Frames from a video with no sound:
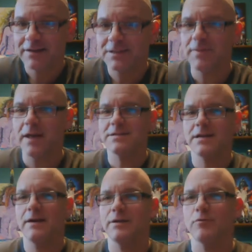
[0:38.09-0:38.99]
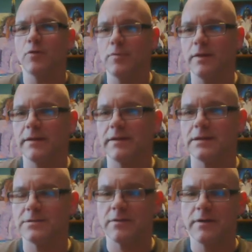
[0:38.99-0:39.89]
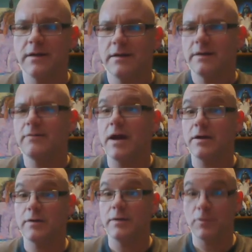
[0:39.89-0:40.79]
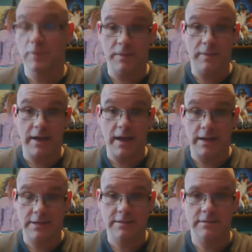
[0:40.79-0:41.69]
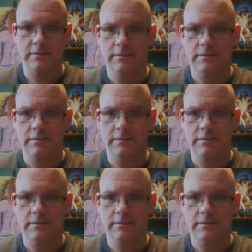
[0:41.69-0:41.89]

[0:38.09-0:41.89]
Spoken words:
Depends on how you role play things, or how you implement the mechanics.